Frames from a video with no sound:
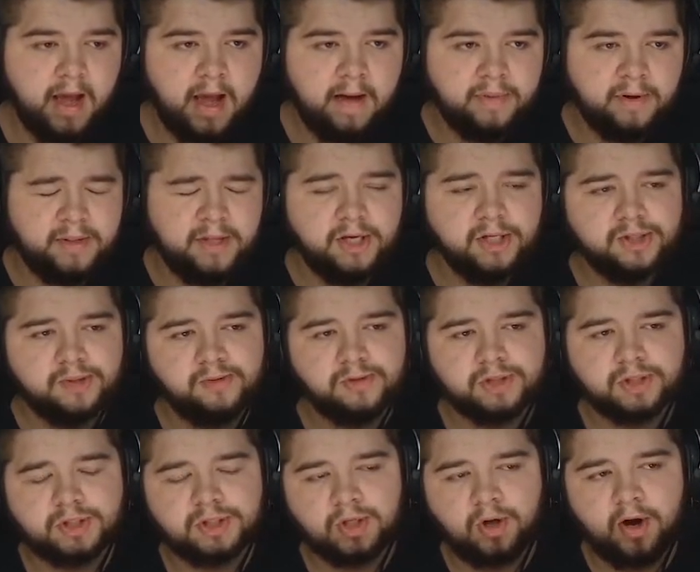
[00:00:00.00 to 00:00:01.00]
But this was
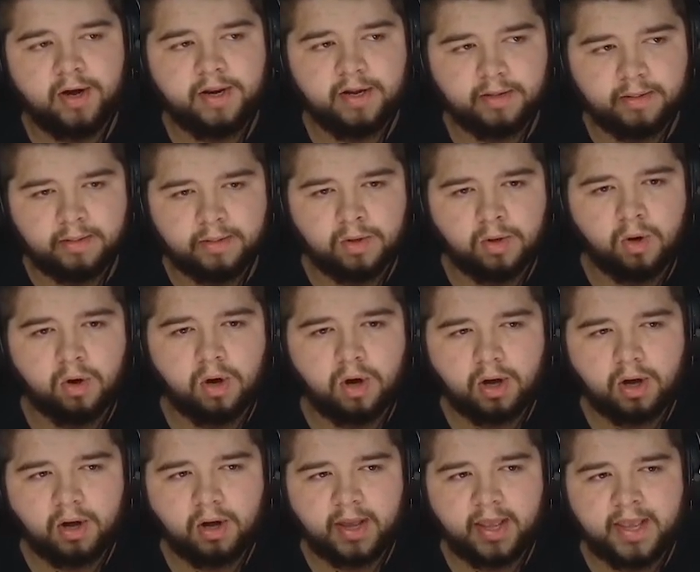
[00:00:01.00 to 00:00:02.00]
a signing,
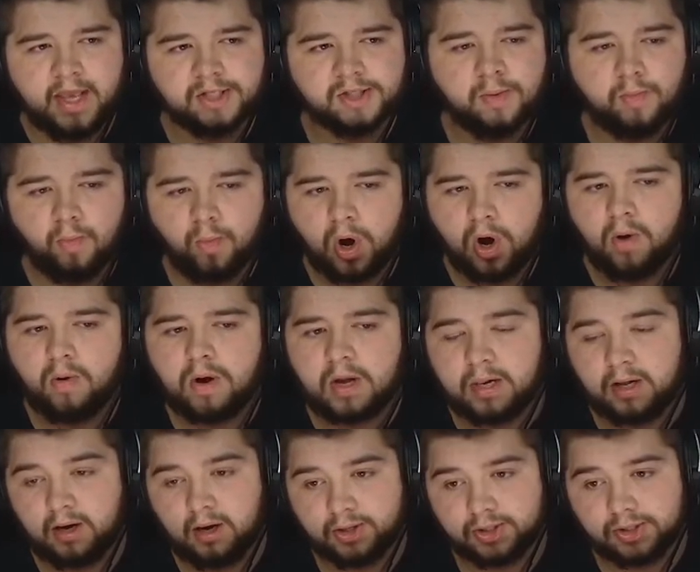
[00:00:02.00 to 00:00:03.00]
he isn't
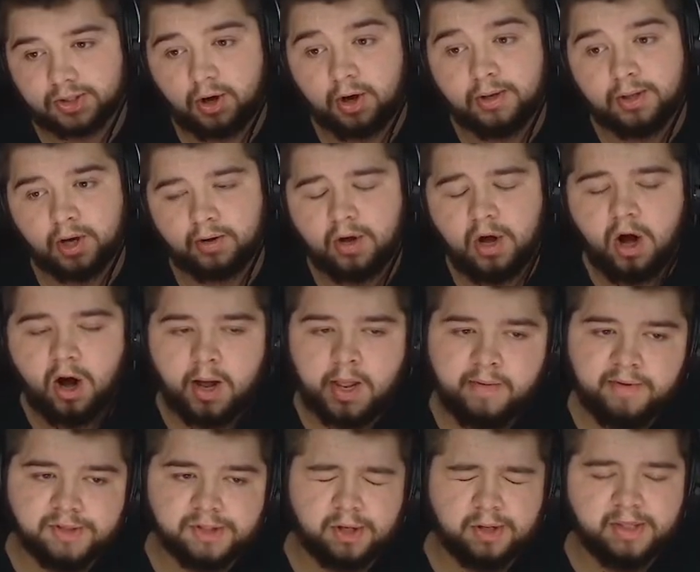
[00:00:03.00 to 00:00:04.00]
world-class, I know. I know
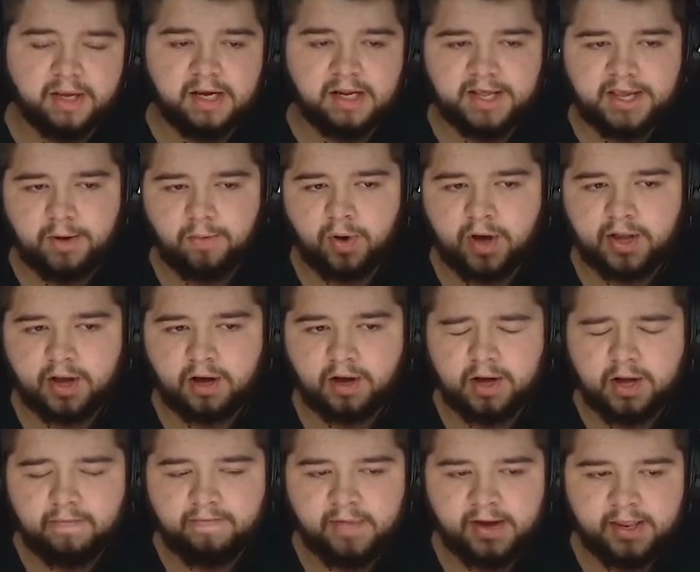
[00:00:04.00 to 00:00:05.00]
he's got the elite winger
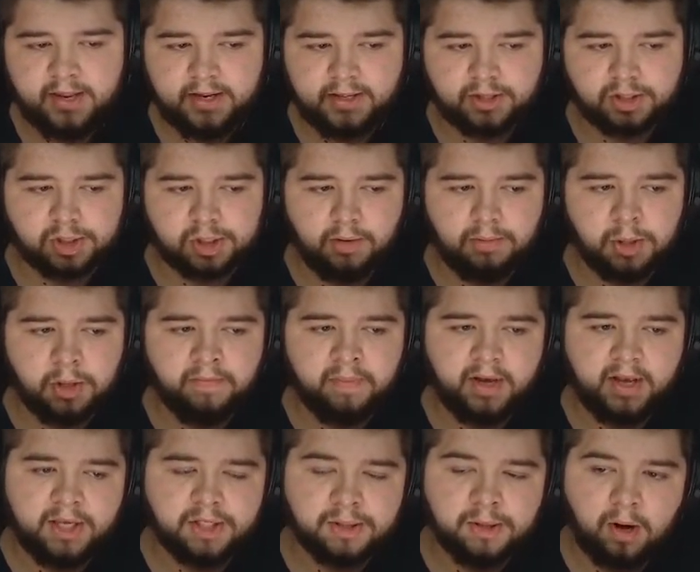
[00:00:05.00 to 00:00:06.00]
media description, but
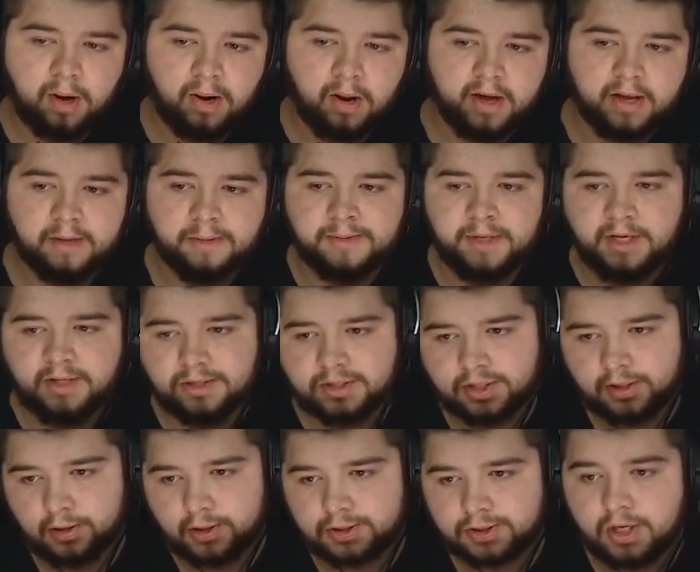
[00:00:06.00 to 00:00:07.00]
he's not like a
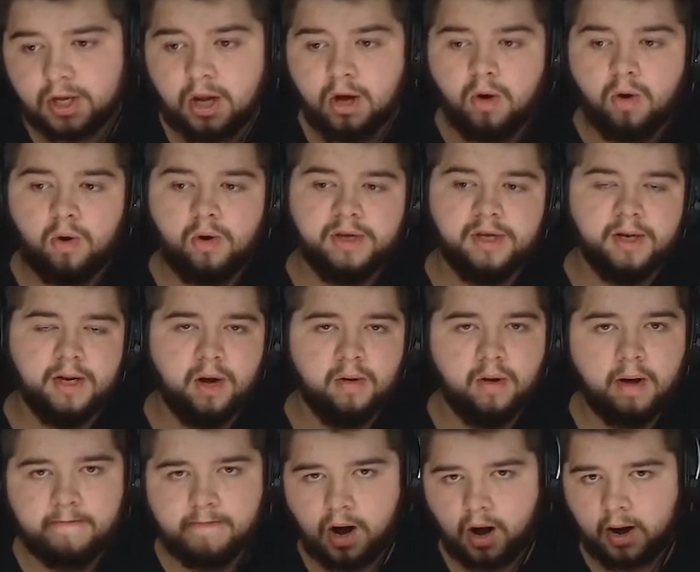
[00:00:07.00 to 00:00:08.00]
Vincius or, you know,
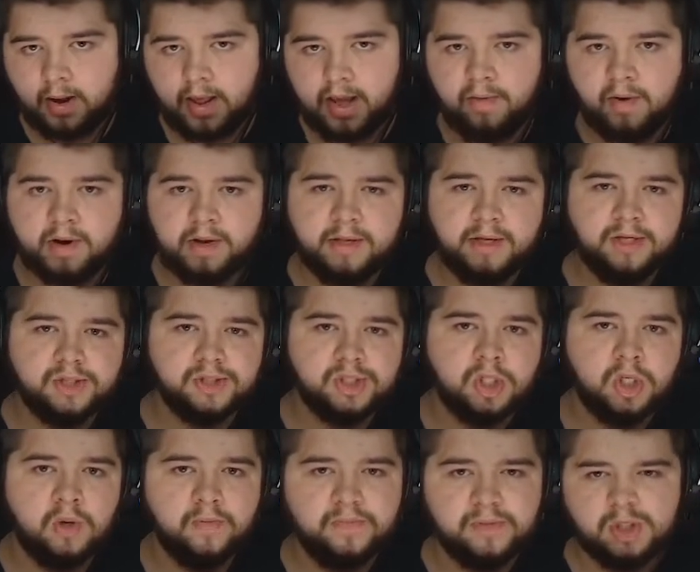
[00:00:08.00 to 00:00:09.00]
a Mane, one of these
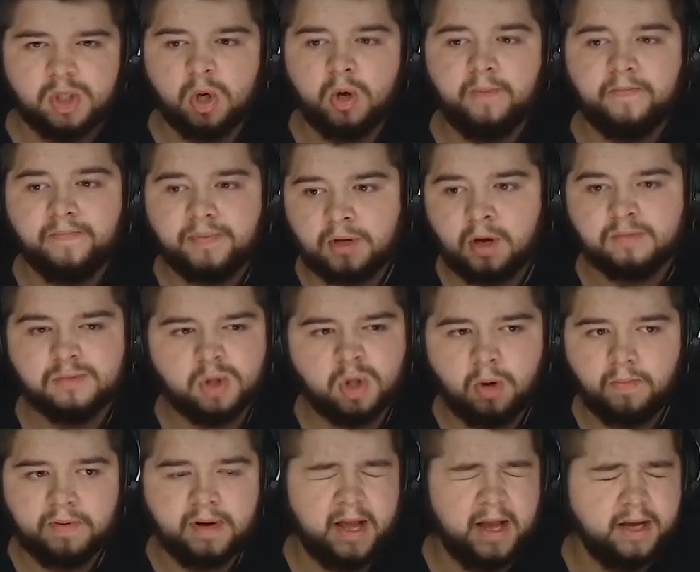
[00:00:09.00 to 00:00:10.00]
top
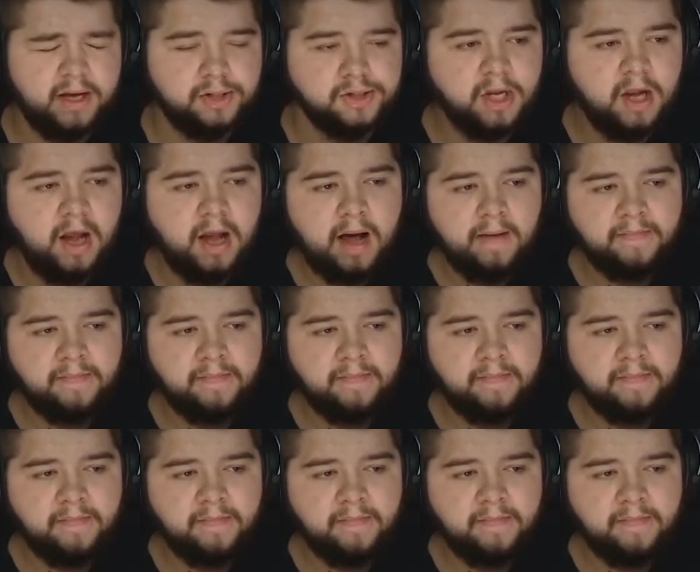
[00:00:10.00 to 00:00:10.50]
players.